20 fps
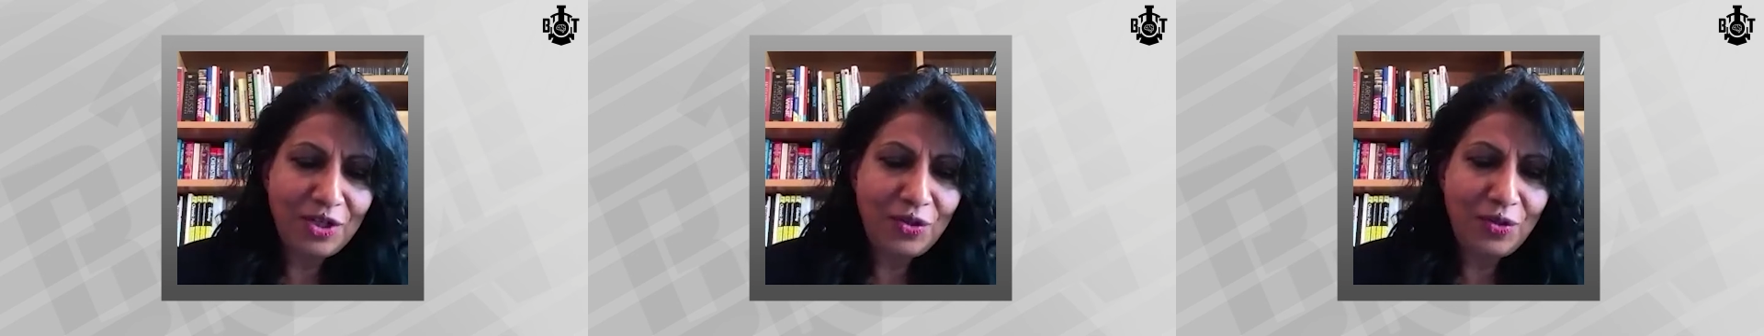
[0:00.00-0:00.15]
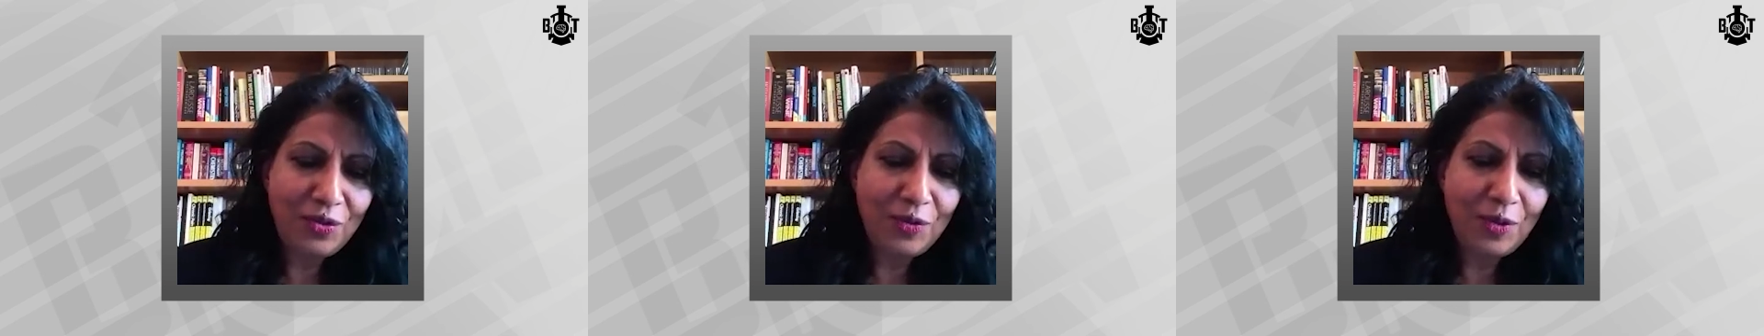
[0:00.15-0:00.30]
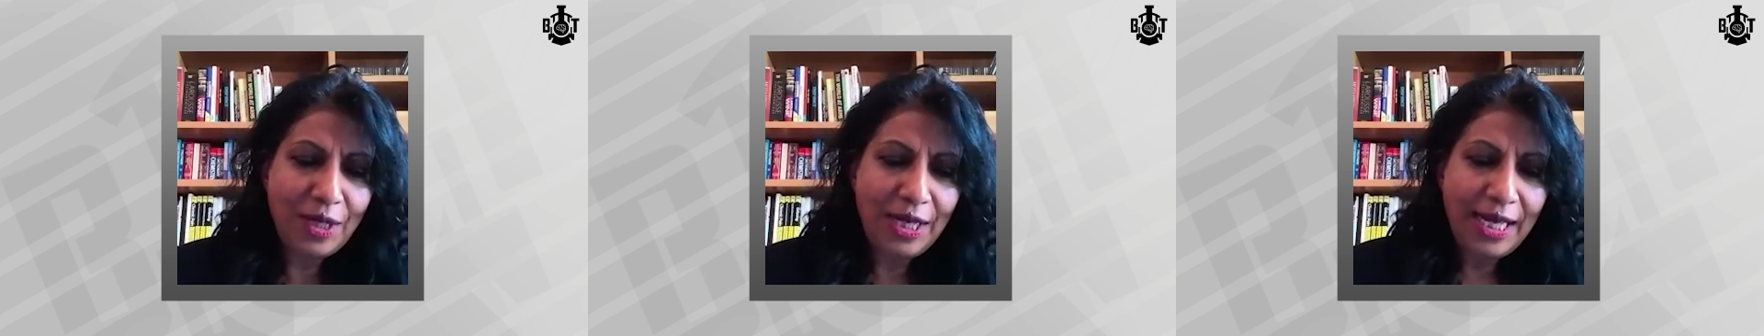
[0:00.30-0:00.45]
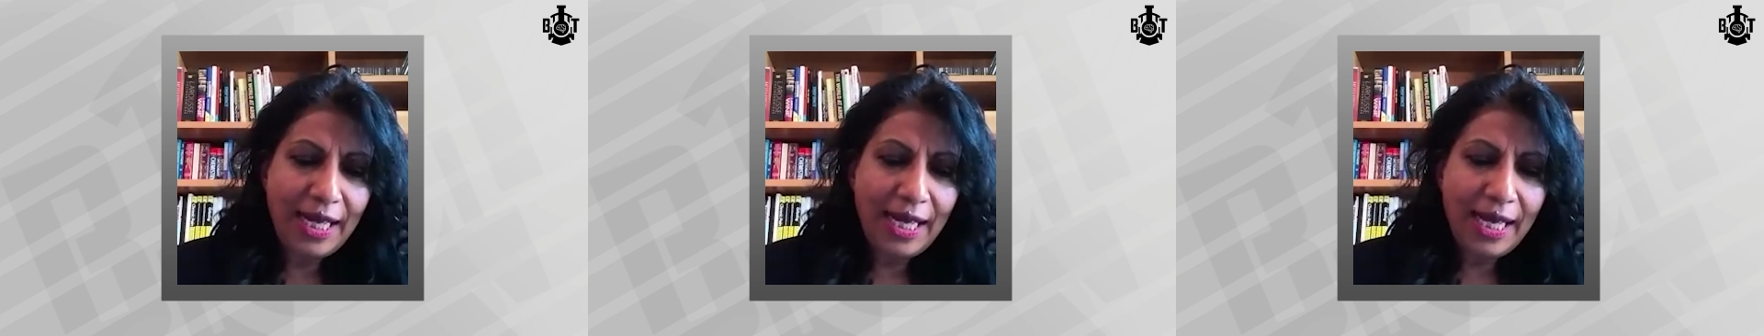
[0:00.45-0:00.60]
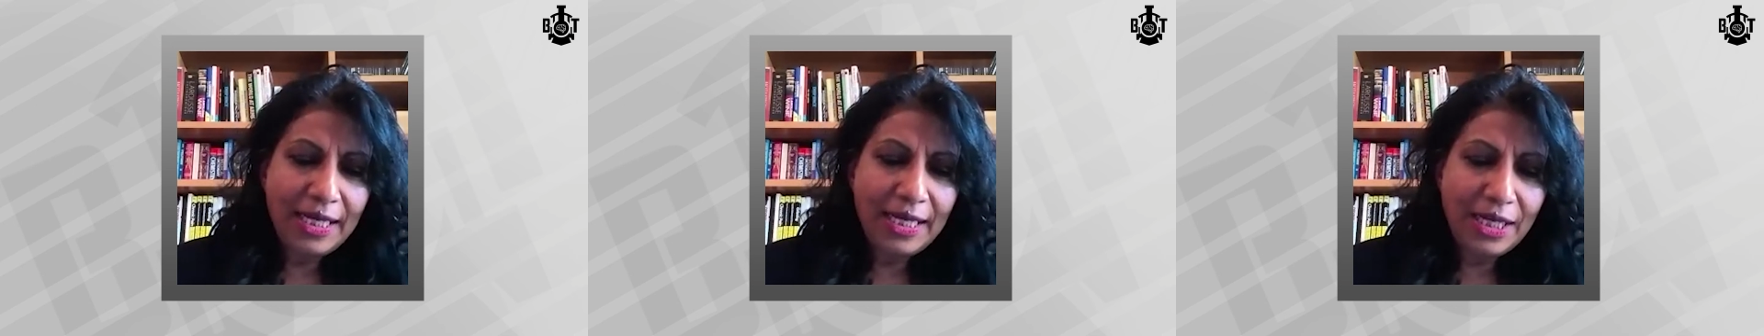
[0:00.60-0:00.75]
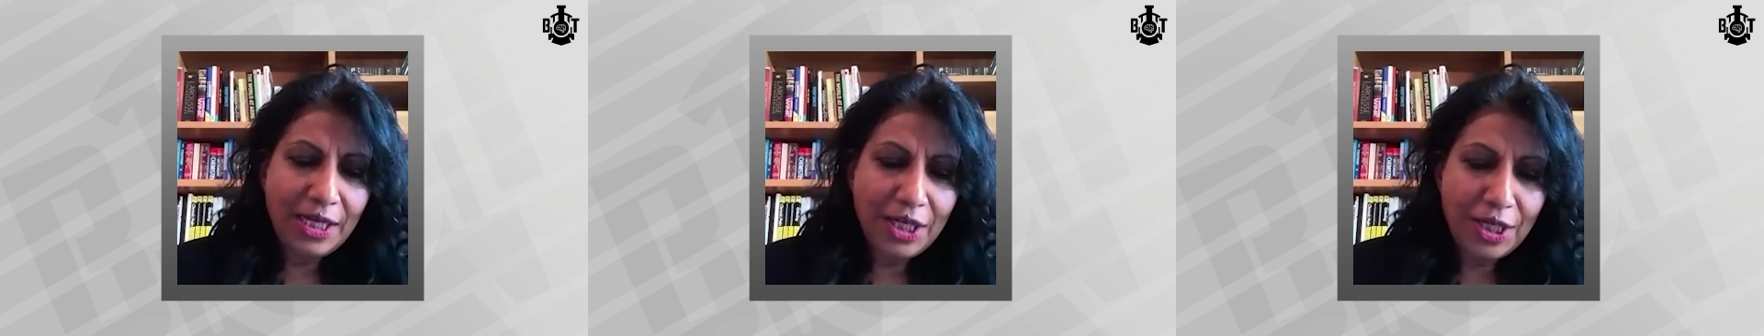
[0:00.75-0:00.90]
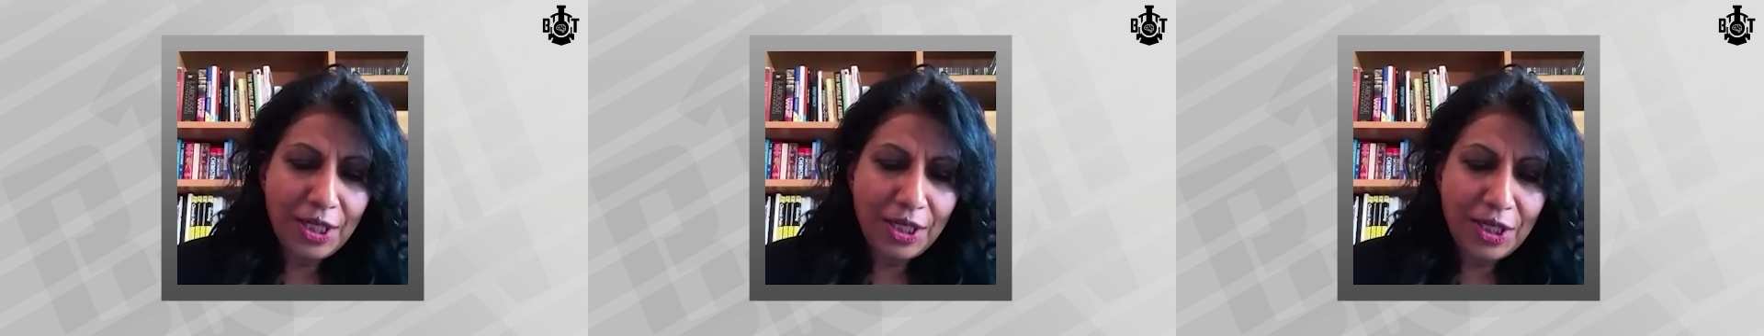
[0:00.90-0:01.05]
you
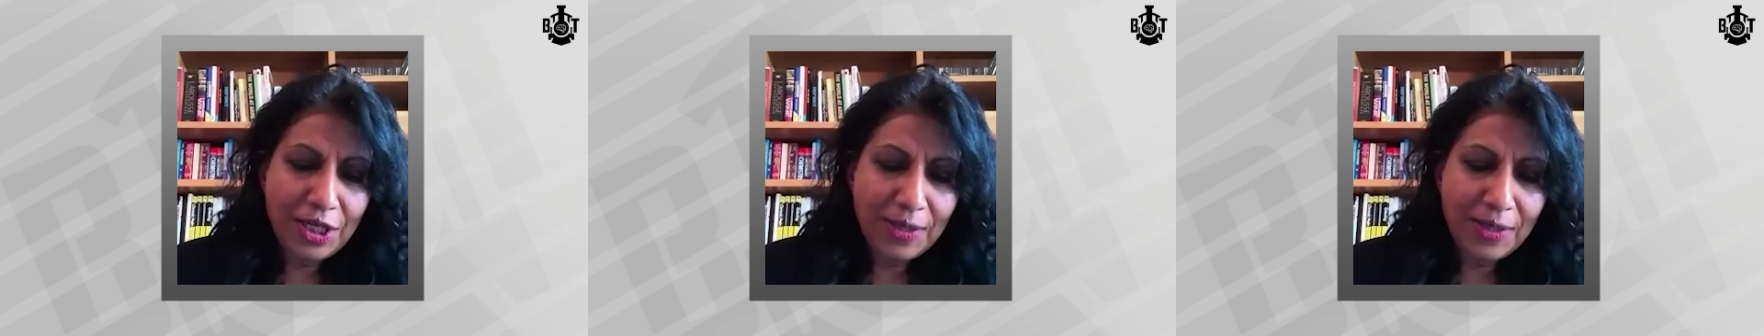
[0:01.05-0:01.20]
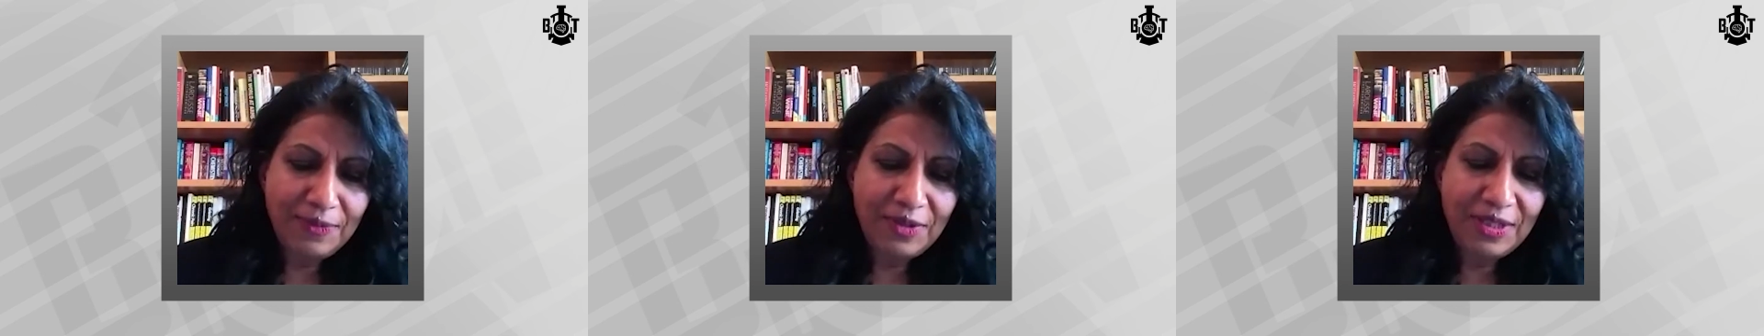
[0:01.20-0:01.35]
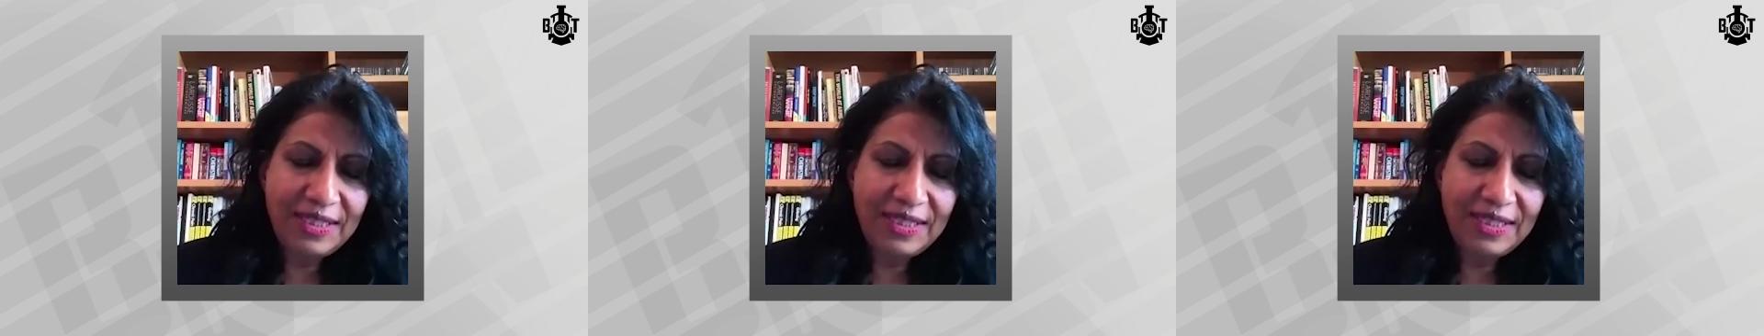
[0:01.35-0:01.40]
come to